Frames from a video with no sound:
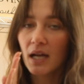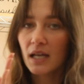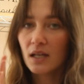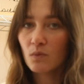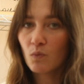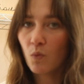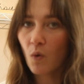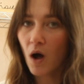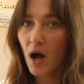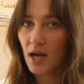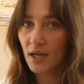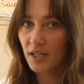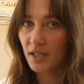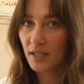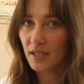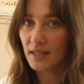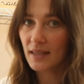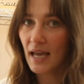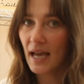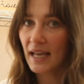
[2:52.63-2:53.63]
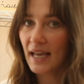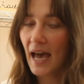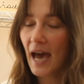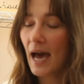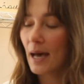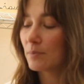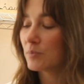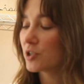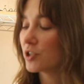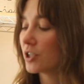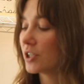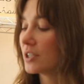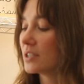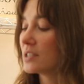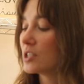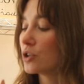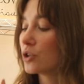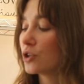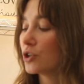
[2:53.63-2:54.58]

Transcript: and water that captures